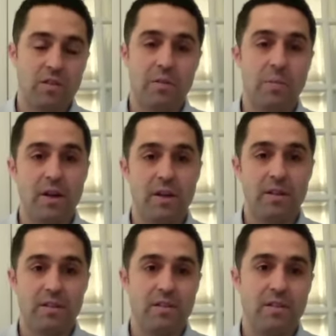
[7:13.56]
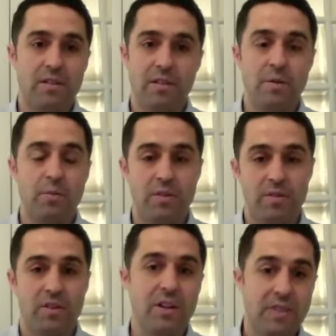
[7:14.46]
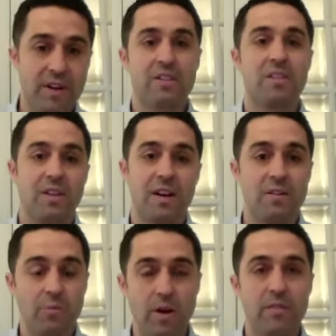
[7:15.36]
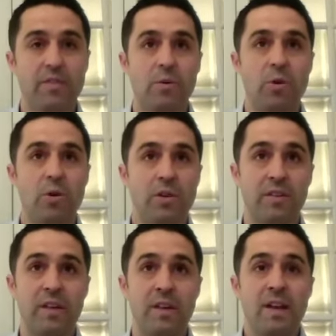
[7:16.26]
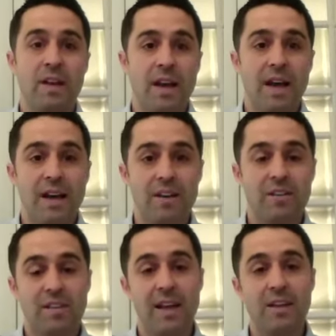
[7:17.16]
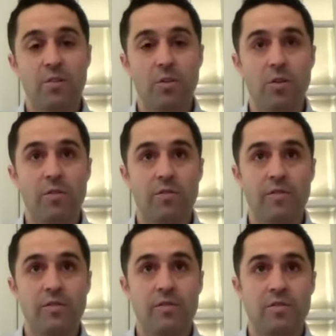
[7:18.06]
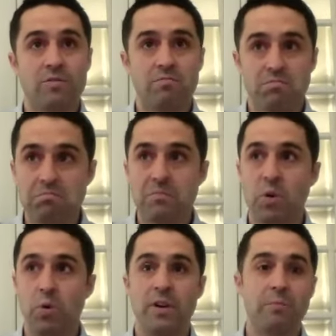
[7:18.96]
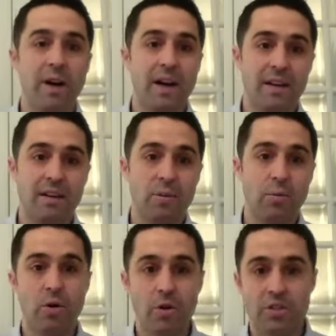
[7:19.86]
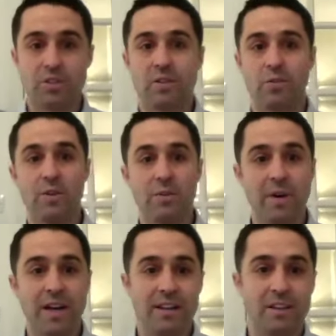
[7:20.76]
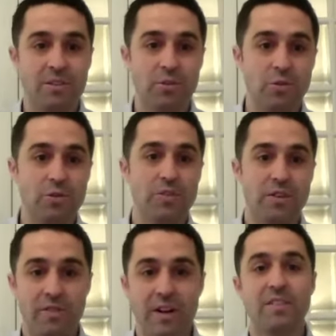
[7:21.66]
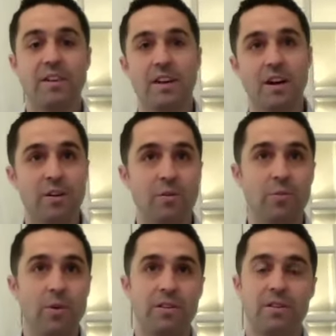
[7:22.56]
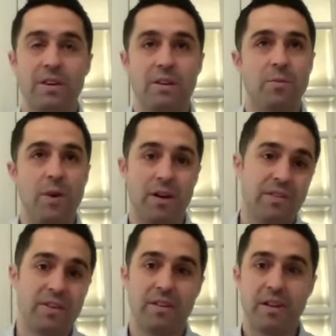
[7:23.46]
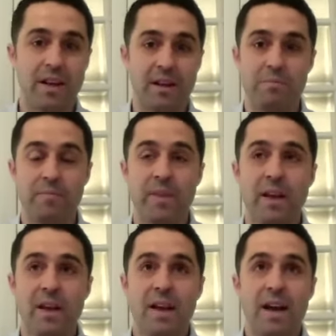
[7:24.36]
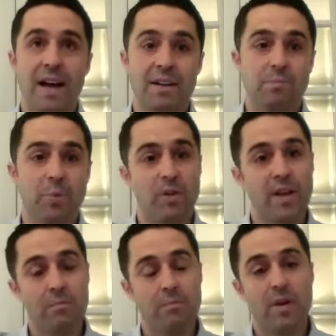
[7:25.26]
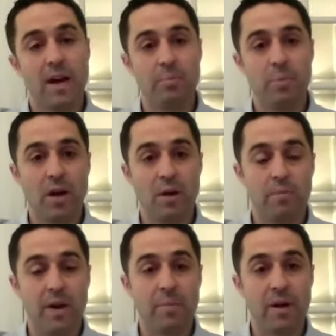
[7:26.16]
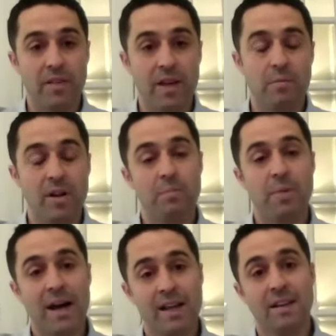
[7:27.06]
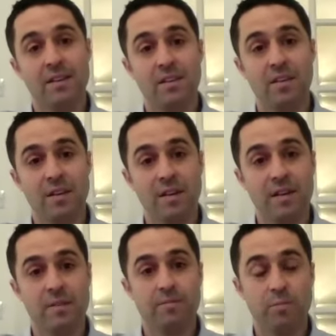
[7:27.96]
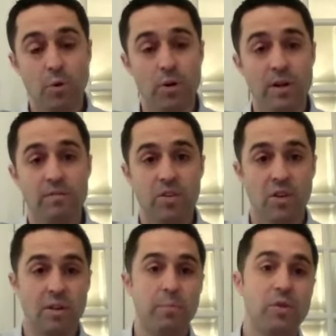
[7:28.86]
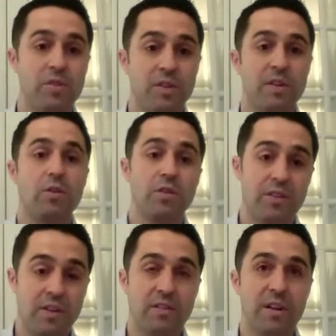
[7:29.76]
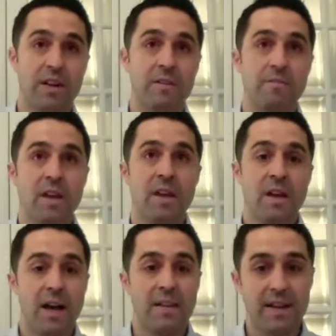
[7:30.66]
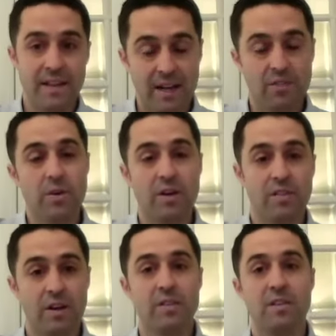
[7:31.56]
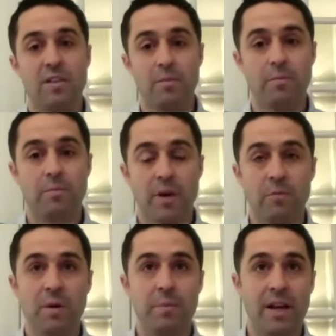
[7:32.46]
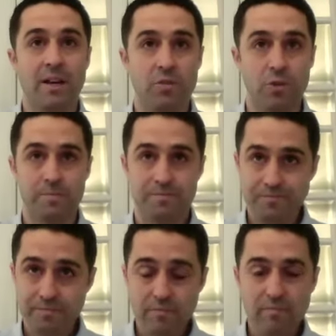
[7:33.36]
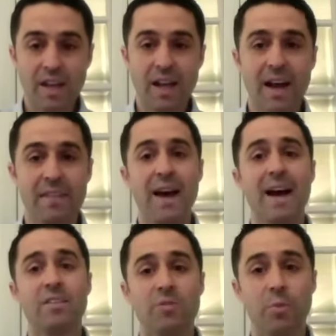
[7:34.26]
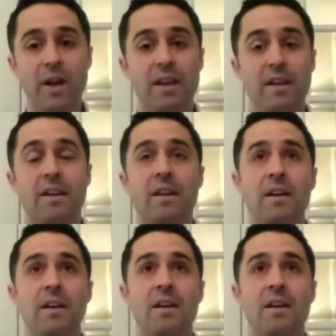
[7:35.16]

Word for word: the, the converted to sterling, whatever it was, and instead of going and buying a watch or going and buying clothes or fancy car or like whatever, um, I put that I put a, a, bit of that money back into the poker, so I deposited it onto the site, and then that's when I started to build my bankroll, and that's when